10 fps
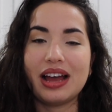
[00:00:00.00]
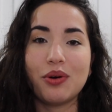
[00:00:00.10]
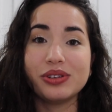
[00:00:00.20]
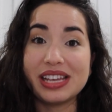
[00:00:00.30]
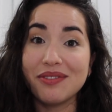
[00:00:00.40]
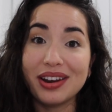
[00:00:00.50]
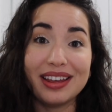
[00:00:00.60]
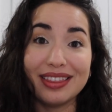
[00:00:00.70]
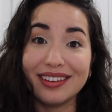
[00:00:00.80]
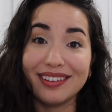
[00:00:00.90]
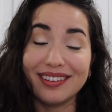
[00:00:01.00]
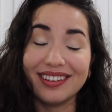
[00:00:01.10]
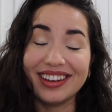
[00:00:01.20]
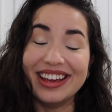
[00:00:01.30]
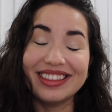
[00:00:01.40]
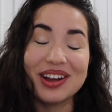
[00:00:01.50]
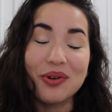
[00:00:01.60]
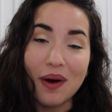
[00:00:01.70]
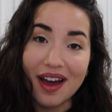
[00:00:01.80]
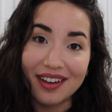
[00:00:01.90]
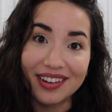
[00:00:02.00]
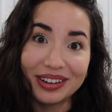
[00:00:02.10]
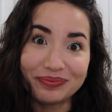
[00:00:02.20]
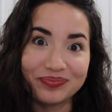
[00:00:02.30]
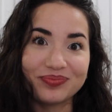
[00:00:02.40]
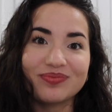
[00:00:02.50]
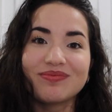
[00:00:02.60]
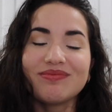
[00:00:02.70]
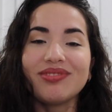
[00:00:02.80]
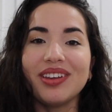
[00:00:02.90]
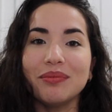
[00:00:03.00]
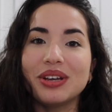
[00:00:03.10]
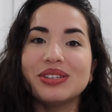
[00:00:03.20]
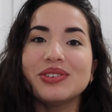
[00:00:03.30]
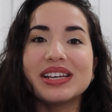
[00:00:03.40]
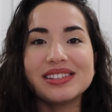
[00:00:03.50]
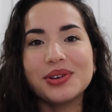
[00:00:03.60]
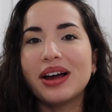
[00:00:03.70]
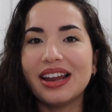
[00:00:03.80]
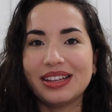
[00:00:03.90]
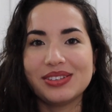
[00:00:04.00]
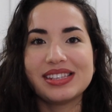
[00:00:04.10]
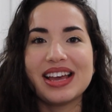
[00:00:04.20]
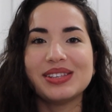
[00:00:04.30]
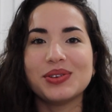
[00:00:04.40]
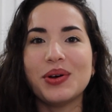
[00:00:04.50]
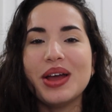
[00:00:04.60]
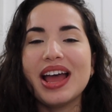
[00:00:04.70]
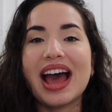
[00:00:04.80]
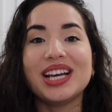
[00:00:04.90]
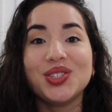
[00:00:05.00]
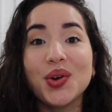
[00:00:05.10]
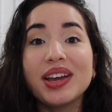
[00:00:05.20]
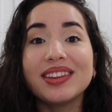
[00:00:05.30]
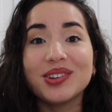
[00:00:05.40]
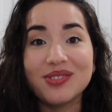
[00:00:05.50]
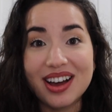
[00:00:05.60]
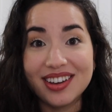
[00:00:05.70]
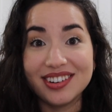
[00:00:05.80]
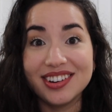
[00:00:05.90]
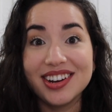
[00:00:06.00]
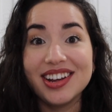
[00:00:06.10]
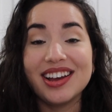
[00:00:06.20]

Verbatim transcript: I was even in the choir, because you guys know I like to sing, so I joined the choir